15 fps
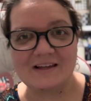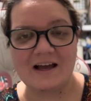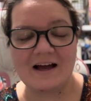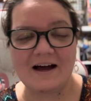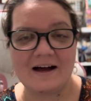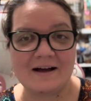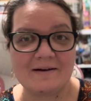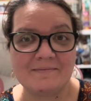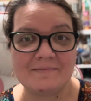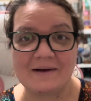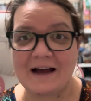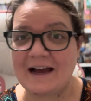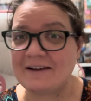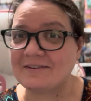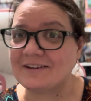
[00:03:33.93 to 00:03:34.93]

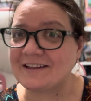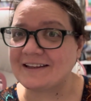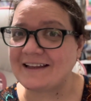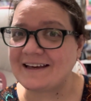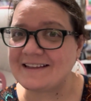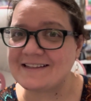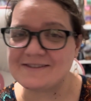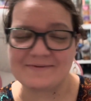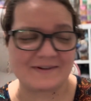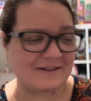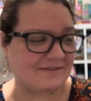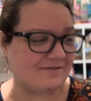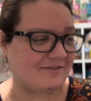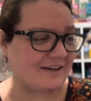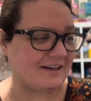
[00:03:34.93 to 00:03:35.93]
I really like this
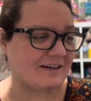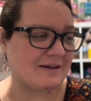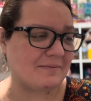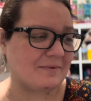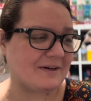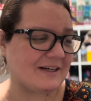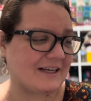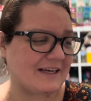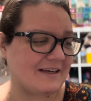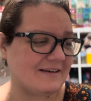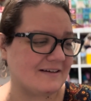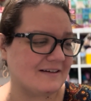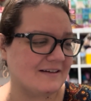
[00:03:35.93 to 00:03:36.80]
one, very pretty.